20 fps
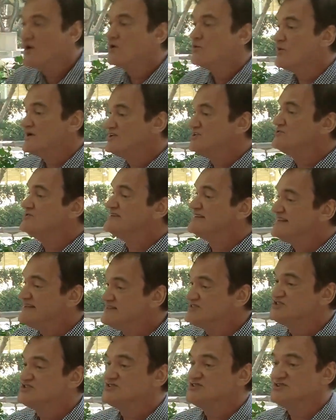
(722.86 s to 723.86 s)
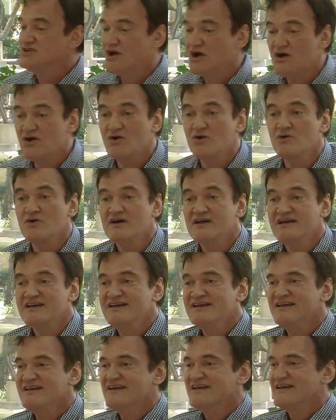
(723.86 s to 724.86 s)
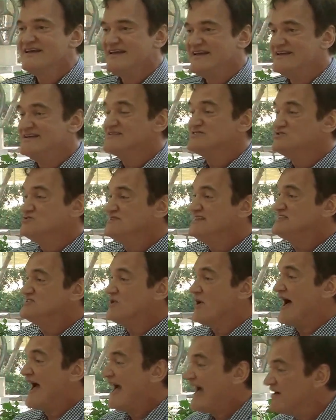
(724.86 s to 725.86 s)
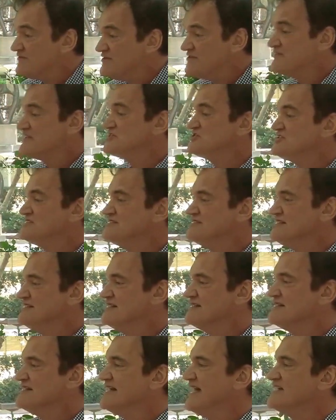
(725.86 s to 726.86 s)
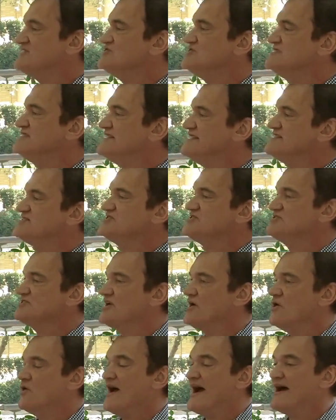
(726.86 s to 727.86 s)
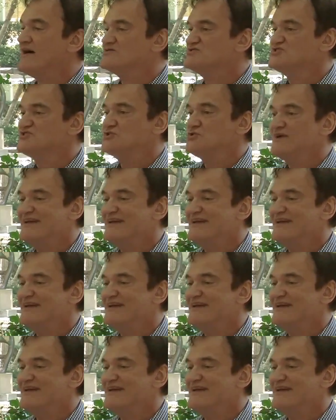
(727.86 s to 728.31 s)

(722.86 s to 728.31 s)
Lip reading: What you need to know is you need to have a vision and you need to know how to